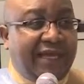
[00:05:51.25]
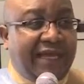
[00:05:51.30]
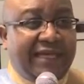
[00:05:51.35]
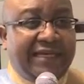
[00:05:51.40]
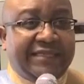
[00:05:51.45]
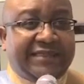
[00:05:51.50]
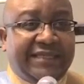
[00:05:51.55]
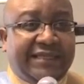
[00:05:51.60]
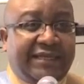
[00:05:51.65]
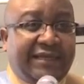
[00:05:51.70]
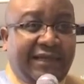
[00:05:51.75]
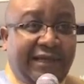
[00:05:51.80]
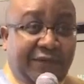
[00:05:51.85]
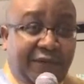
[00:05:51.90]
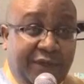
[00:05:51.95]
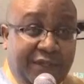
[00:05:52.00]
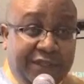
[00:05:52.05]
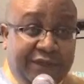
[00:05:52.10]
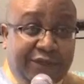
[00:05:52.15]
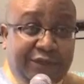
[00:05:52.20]
I decided I
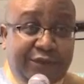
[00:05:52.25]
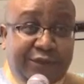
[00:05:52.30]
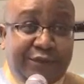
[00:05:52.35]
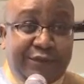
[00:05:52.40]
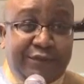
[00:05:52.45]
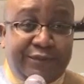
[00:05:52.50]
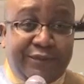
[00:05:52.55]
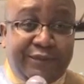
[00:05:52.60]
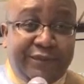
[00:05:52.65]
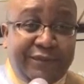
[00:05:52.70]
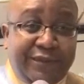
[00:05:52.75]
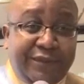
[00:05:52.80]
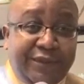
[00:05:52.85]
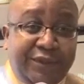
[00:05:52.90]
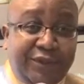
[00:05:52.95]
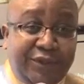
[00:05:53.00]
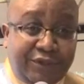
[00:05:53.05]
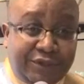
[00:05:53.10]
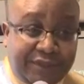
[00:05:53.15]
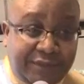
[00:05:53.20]
wanted to
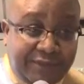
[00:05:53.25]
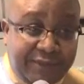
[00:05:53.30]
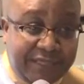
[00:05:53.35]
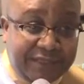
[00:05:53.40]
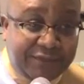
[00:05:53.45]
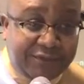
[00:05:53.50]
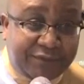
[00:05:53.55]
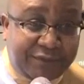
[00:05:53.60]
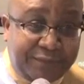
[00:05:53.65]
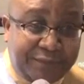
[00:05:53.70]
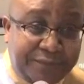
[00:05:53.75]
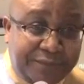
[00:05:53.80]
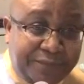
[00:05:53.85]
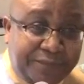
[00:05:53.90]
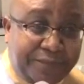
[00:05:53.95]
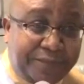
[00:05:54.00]
use the men's room.